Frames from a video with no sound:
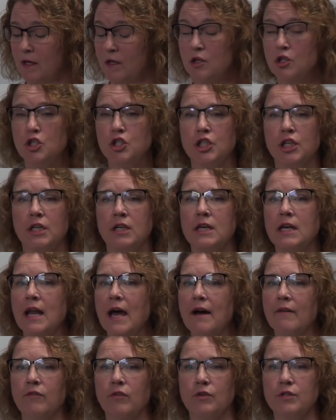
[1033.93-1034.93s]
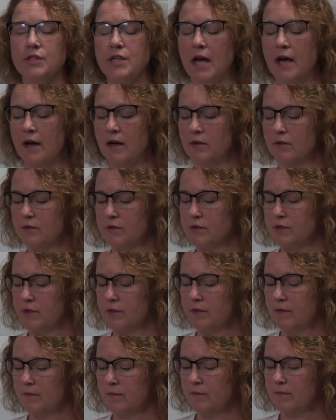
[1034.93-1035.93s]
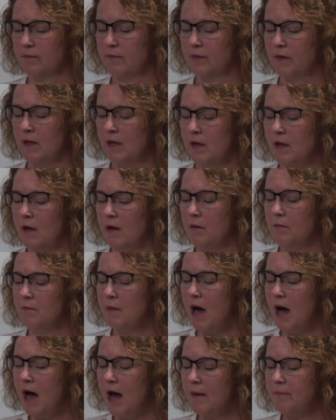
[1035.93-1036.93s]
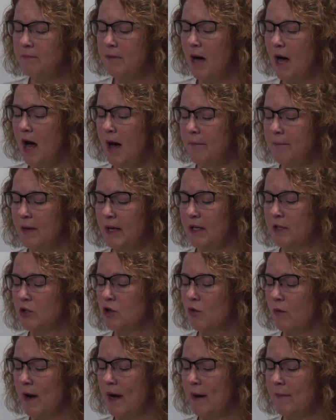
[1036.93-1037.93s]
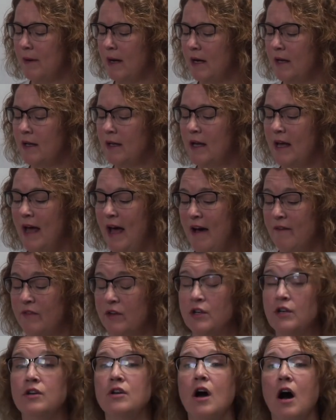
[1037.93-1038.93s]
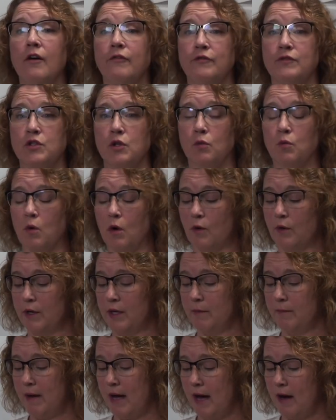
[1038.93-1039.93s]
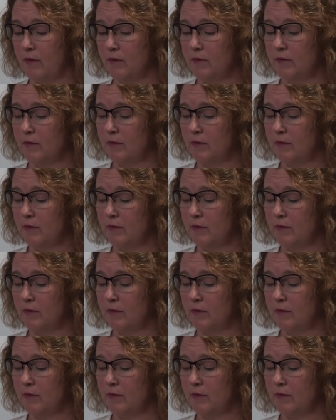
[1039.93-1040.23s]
She never tells. Ma, Pop, and Grandma have enough to worry about.